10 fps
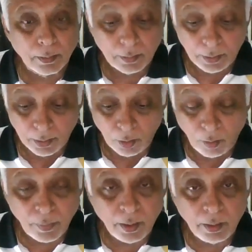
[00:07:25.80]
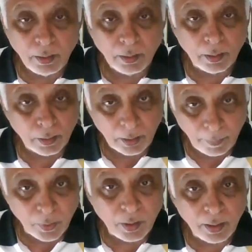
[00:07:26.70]
a nominee, a
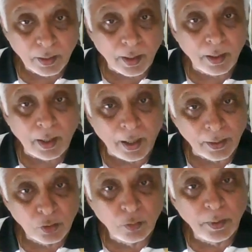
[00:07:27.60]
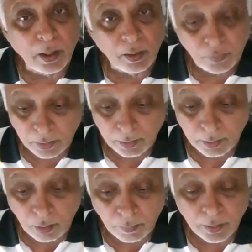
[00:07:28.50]
deputy has to be, after the
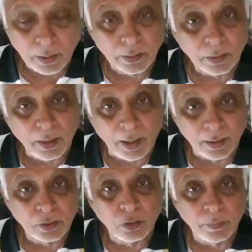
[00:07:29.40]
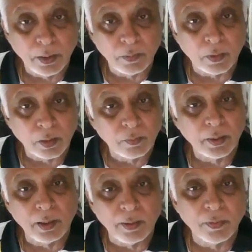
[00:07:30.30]
nomination, has to be one of the
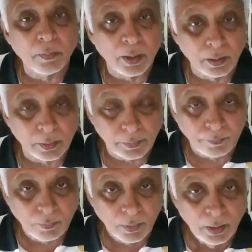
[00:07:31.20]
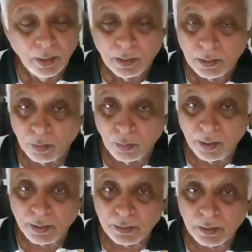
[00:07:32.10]
11 players. The
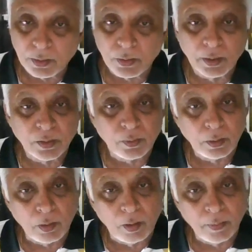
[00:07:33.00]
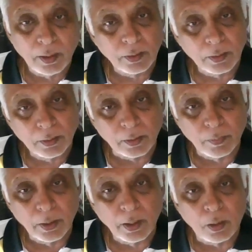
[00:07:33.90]
only concession is for the nomination,
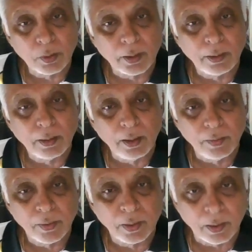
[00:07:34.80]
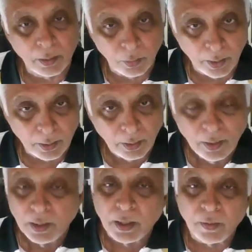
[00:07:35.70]
somebody outside the 11 can do it.
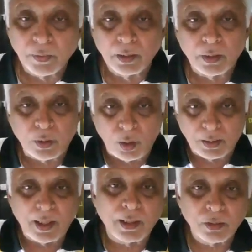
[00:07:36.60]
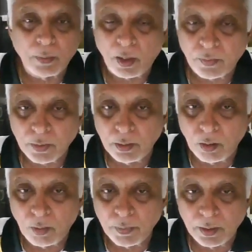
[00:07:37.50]
Even the toss has to be, after the
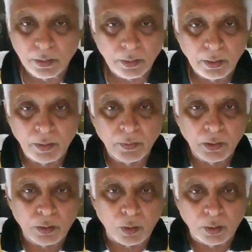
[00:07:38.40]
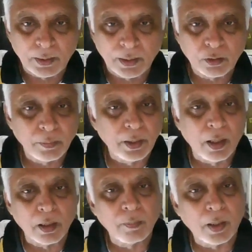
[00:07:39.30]
nomination, even the toss has to be
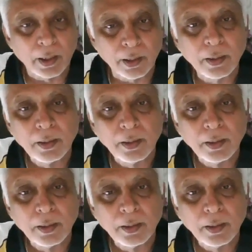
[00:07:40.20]
done by